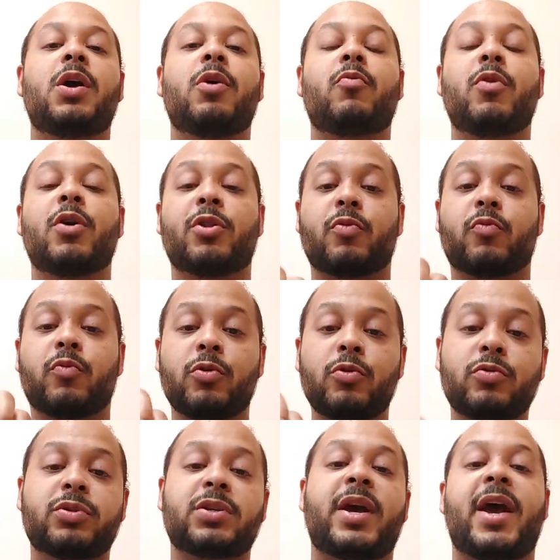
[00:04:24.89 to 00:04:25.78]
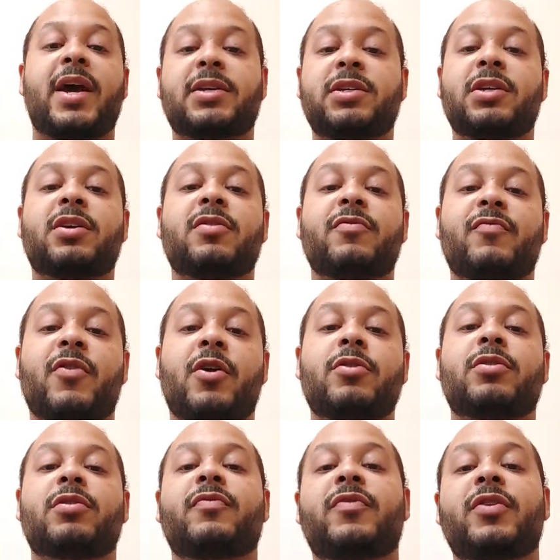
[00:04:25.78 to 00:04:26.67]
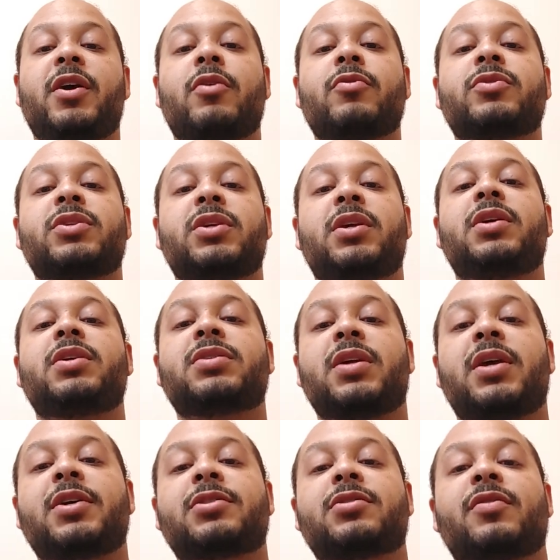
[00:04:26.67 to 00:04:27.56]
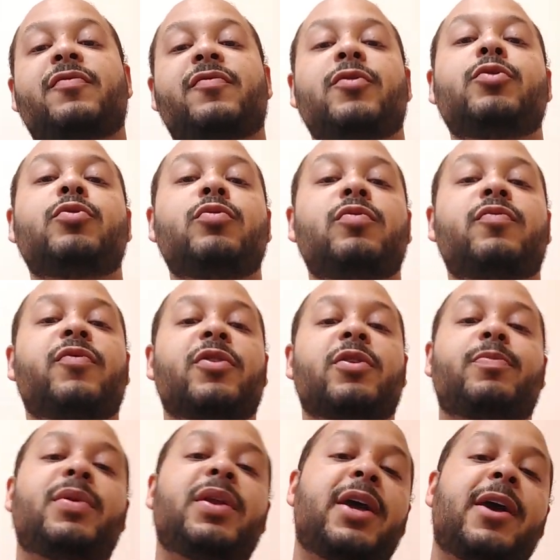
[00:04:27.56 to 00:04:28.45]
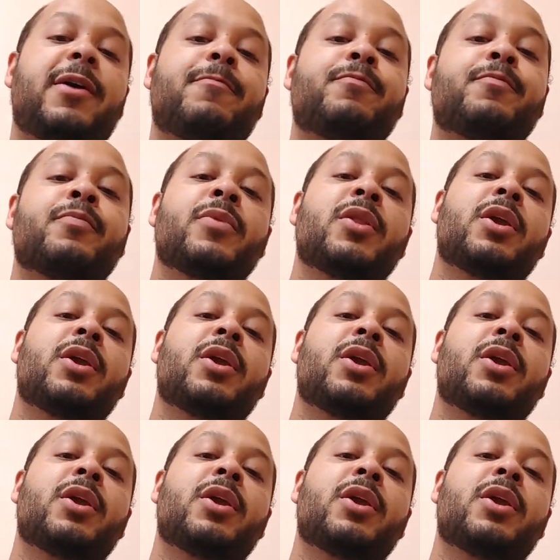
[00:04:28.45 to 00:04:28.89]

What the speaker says: where the roots actually convert the VOCs into food for the plant.